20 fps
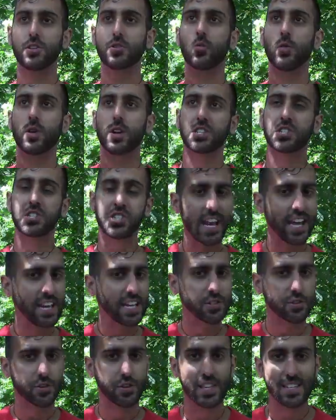want to
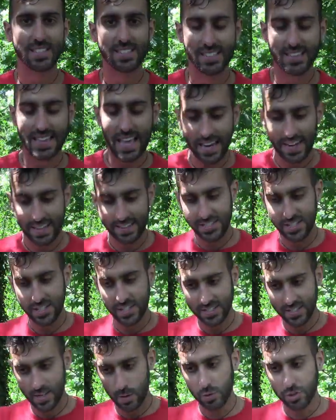change or things like that, and
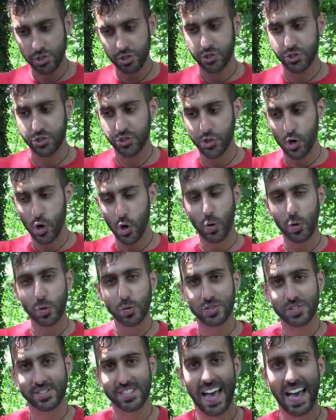someone
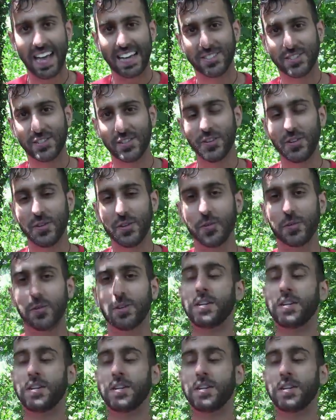shows that to you.